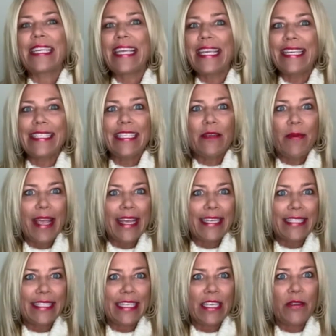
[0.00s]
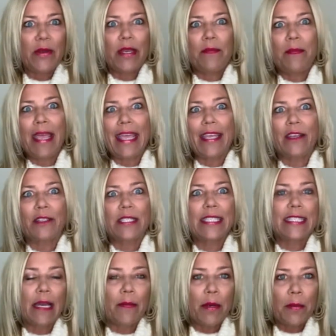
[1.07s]
easy ways that you can make your
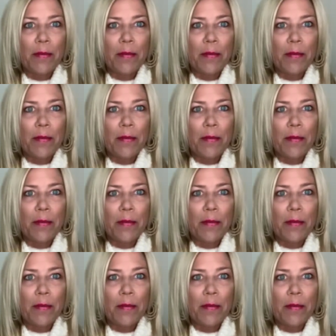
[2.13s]
summer